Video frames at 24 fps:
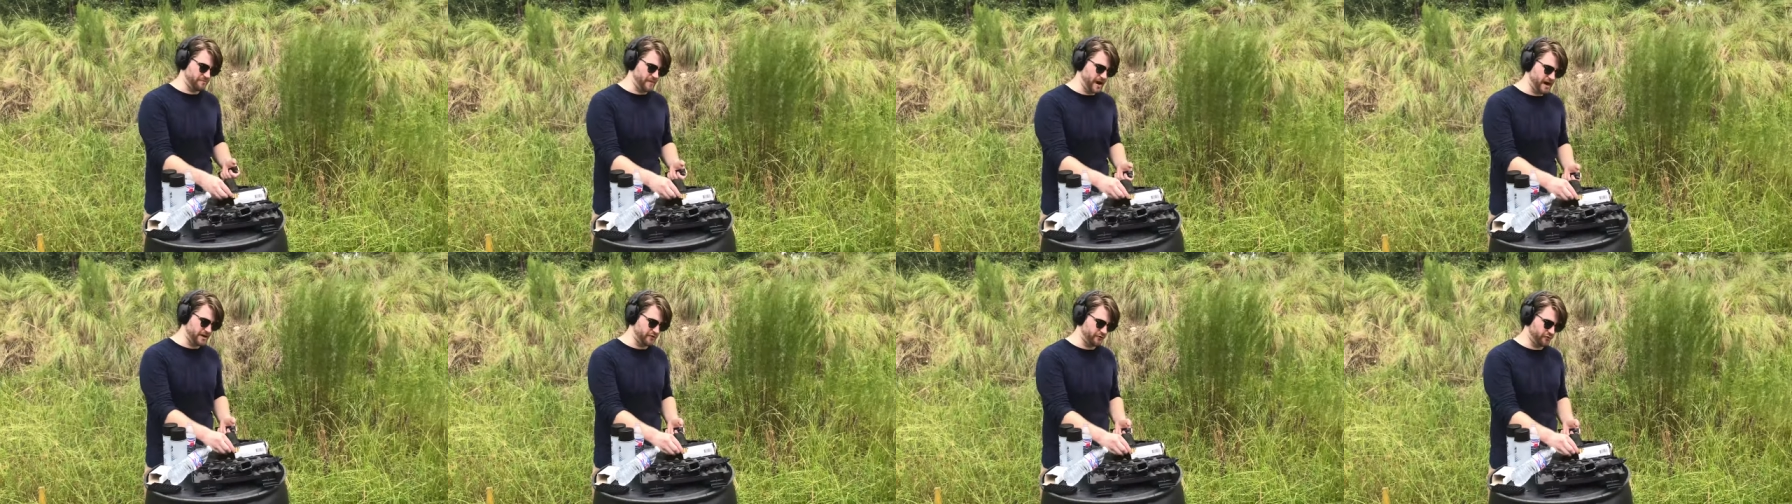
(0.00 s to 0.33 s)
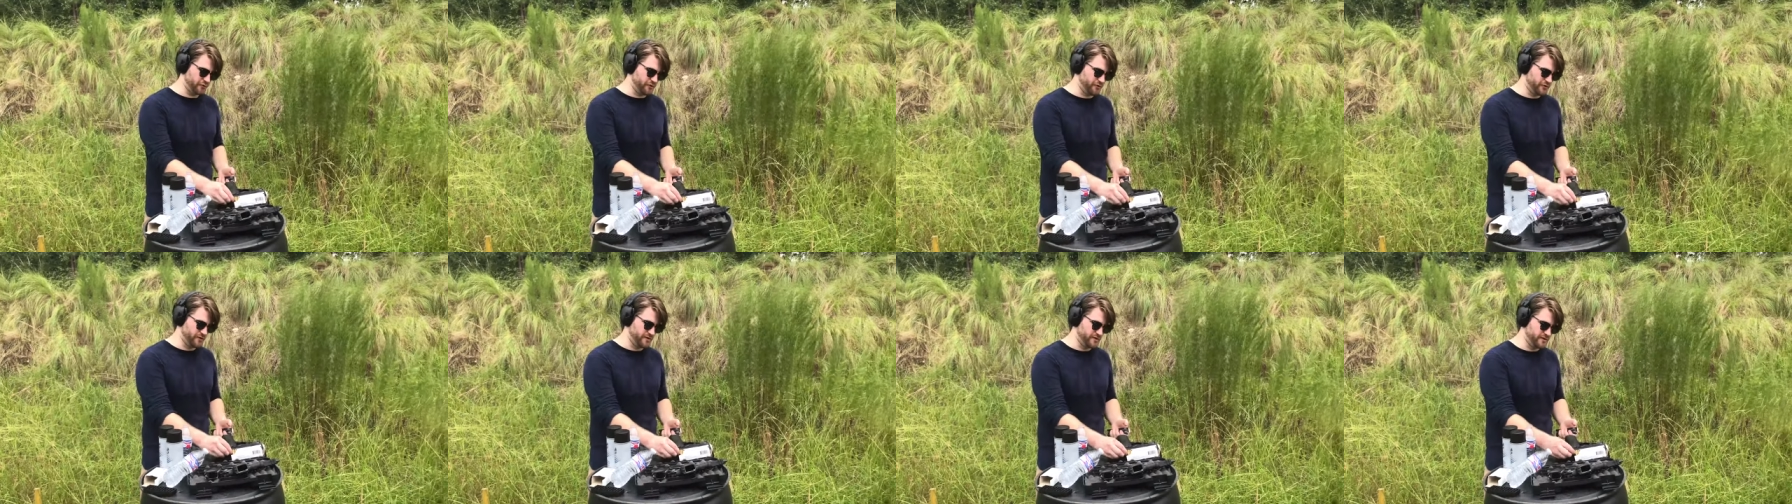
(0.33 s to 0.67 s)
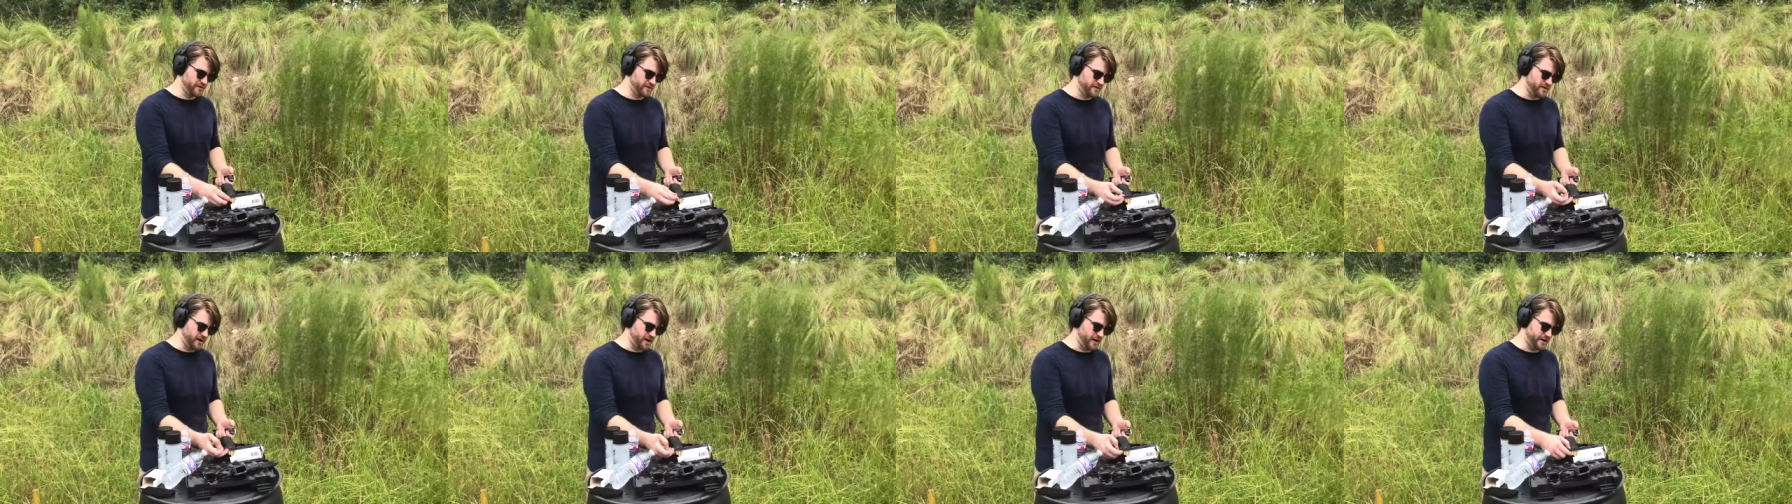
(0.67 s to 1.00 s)
Micro
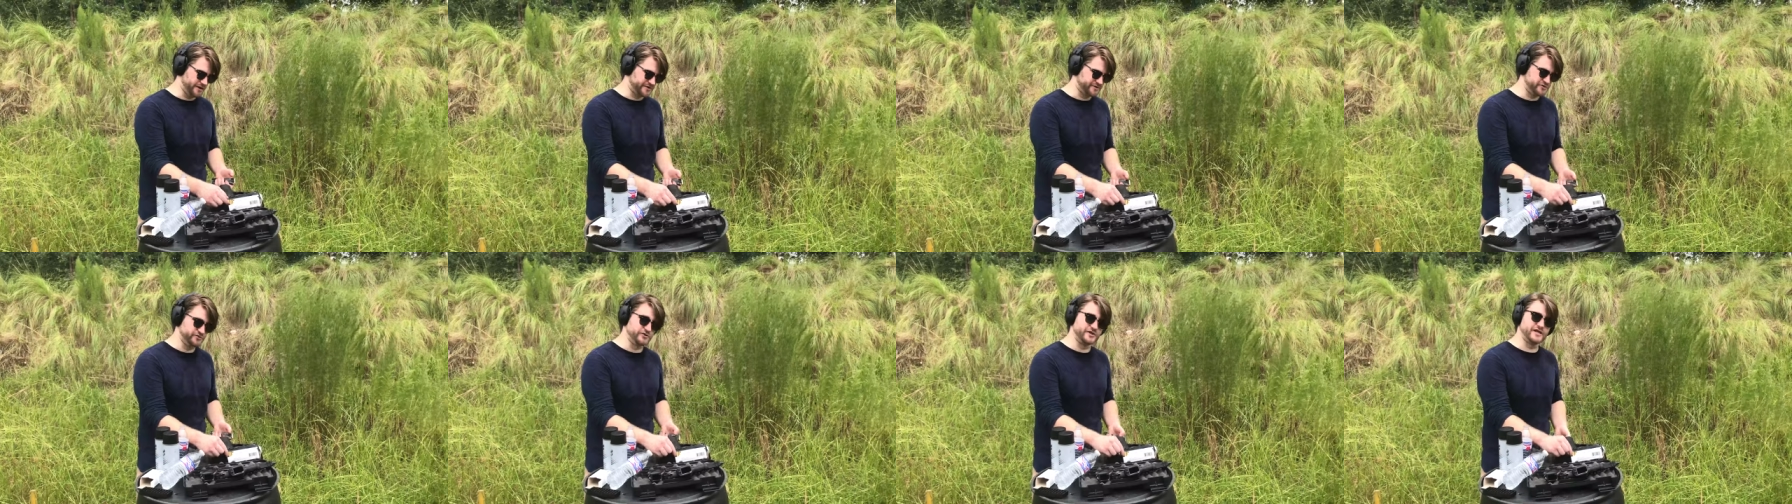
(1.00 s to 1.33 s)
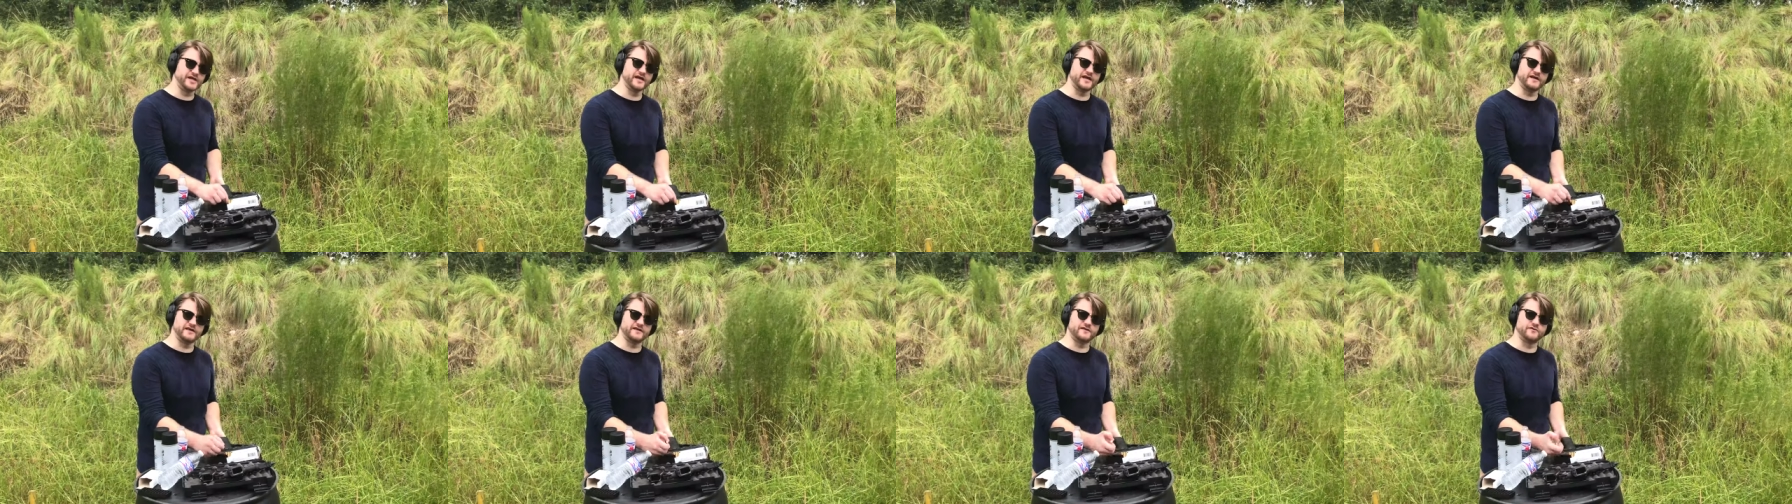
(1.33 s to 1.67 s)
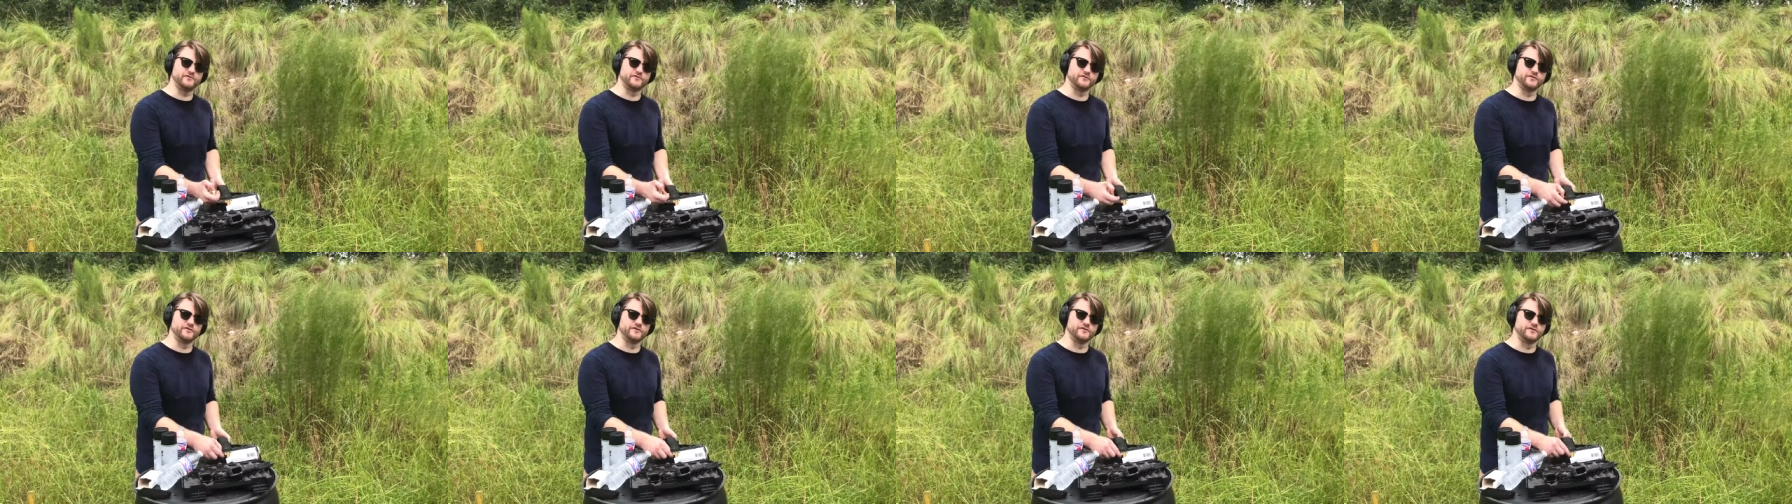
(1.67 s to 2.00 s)
uh, to get
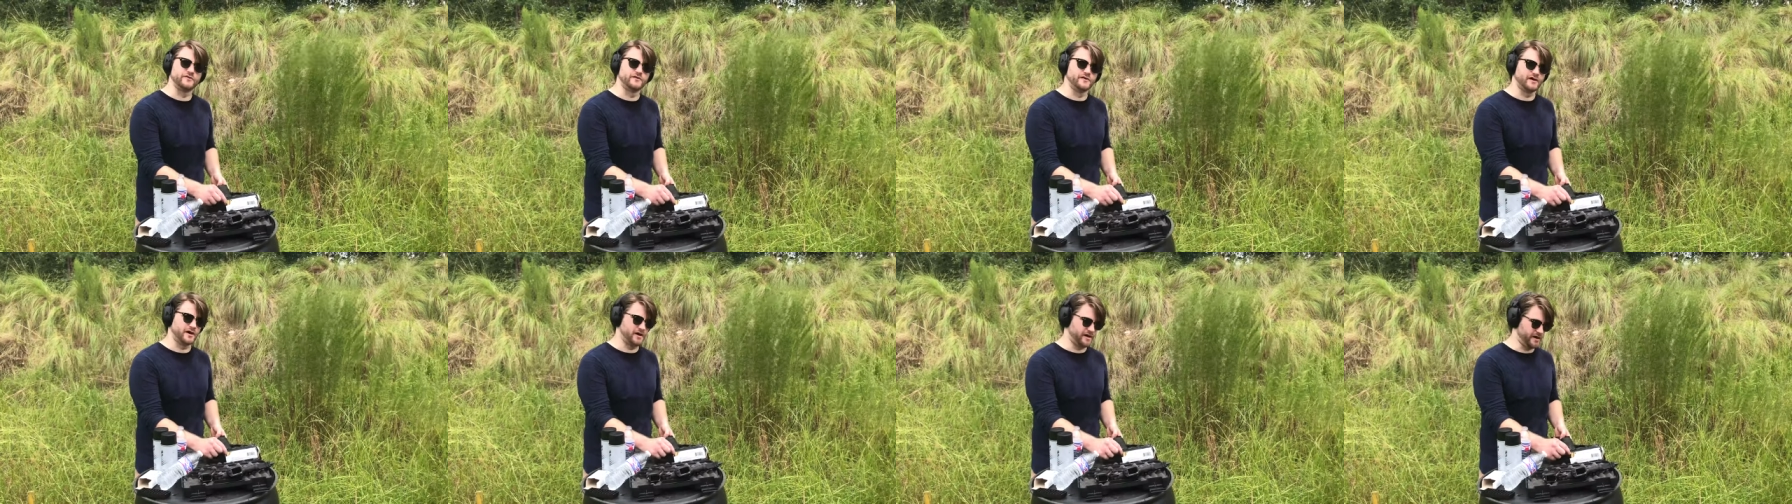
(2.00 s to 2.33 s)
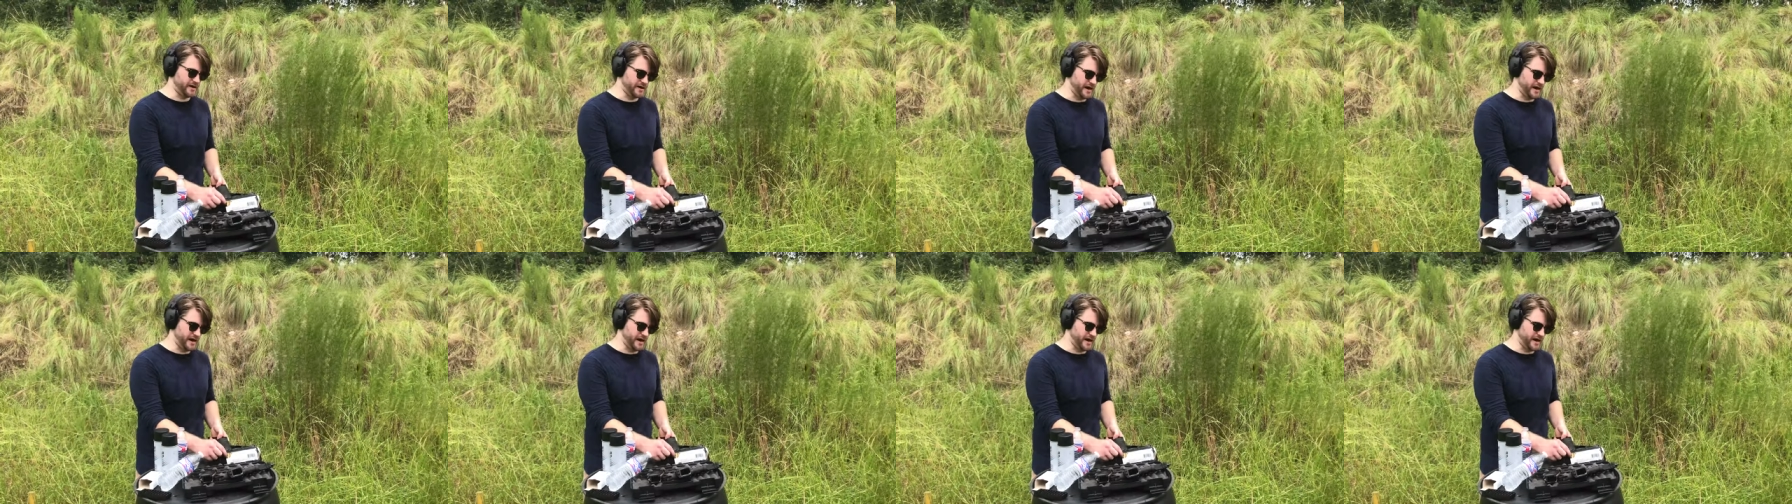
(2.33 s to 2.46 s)
either uh,